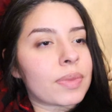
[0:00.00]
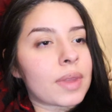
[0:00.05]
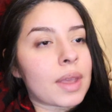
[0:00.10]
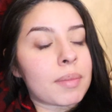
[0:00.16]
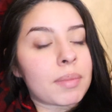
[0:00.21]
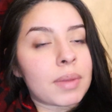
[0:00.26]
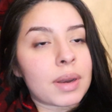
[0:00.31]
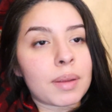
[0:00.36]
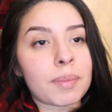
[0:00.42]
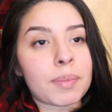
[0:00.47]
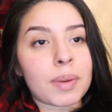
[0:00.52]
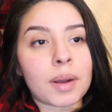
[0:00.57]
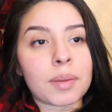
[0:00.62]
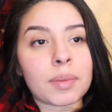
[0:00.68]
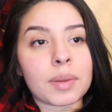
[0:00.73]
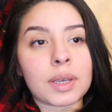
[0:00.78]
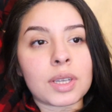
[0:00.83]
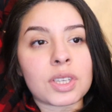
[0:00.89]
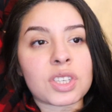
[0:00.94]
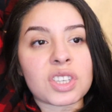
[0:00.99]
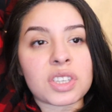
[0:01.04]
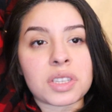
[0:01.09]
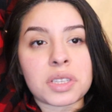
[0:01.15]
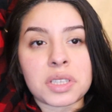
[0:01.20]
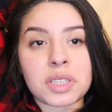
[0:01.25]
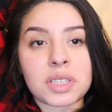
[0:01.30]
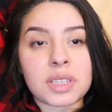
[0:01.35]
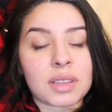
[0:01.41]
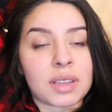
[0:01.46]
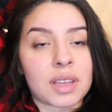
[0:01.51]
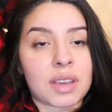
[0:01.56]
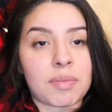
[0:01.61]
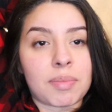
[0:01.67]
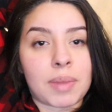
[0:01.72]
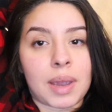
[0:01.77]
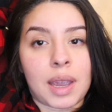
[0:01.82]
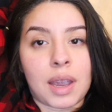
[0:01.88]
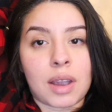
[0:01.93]
I'm going to probably just leave
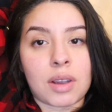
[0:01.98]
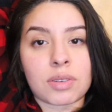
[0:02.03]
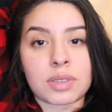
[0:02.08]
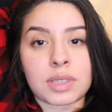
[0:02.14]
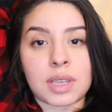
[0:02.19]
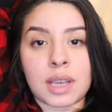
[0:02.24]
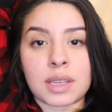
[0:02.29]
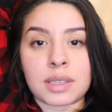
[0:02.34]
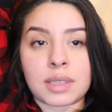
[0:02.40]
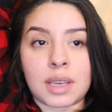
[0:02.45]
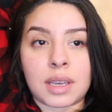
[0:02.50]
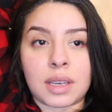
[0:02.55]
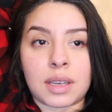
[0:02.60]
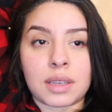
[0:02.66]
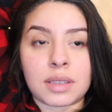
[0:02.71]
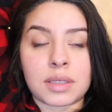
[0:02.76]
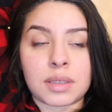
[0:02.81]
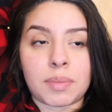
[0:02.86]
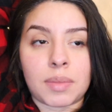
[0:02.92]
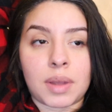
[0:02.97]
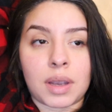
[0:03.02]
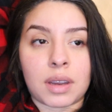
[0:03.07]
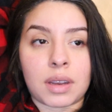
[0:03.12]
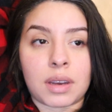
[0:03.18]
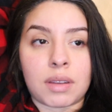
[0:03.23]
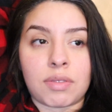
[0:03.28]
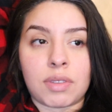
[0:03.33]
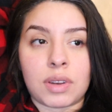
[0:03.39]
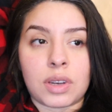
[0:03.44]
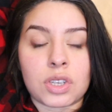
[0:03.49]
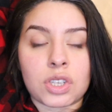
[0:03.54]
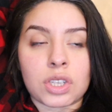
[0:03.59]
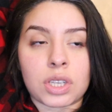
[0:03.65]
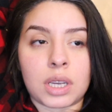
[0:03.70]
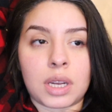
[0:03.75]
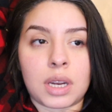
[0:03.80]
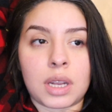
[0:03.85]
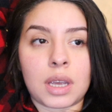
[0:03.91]
my house as is. I'm not going to finish
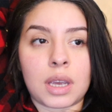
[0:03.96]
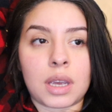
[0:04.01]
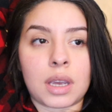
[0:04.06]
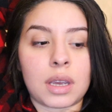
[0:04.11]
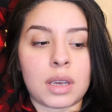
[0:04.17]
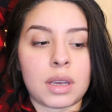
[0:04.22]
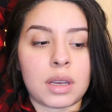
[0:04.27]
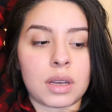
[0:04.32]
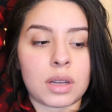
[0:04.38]
cleaning it.